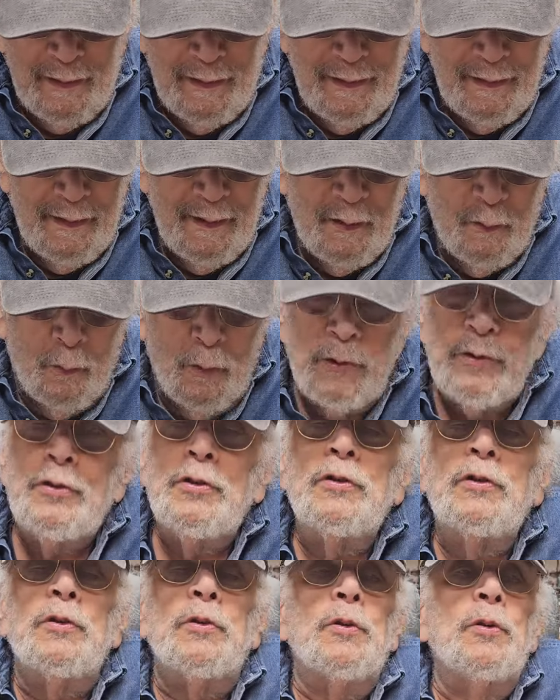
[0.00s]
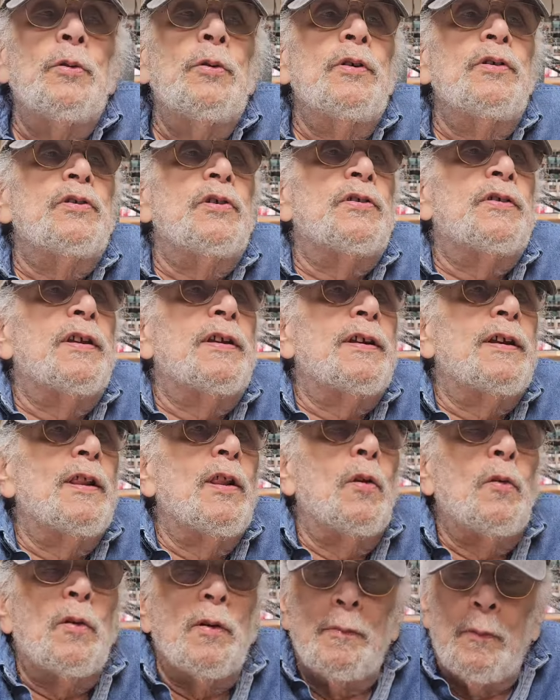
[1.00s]
Mm-hmm. What you do is you take your
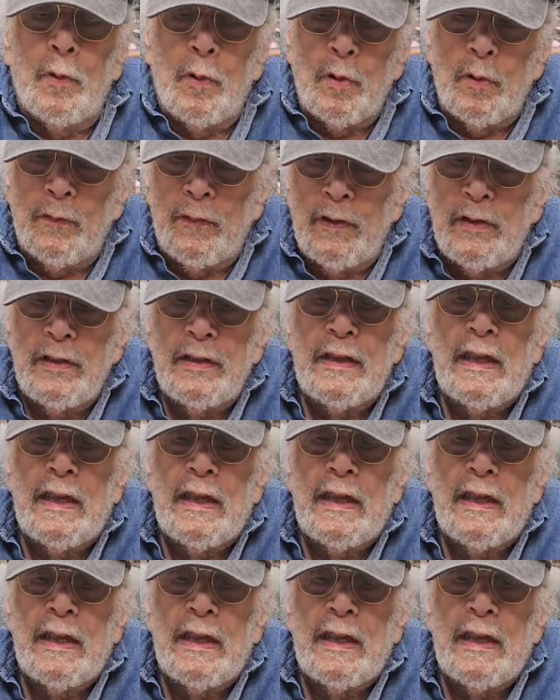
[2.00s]
locomotive and you